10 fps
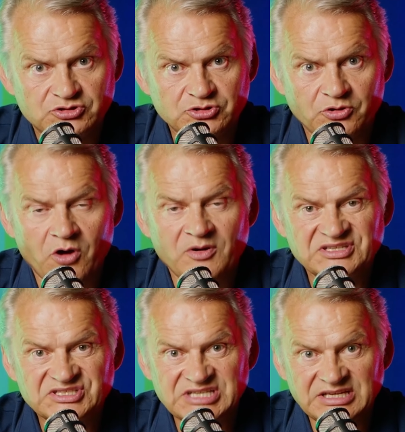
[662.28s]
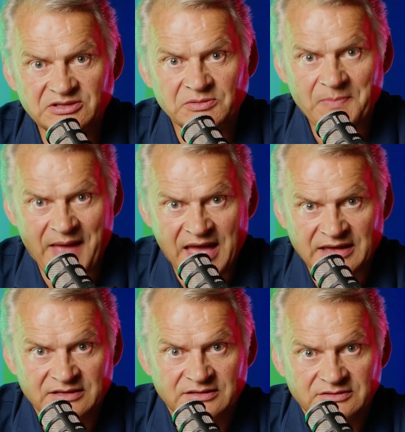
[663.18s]
to go and settle back
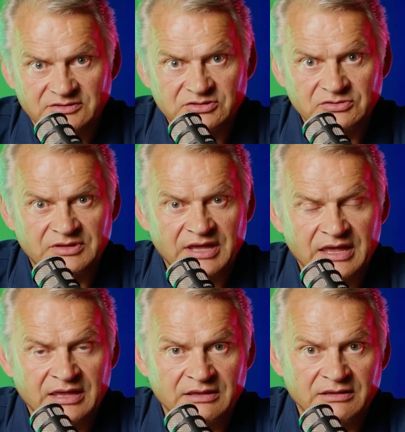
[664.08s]
to their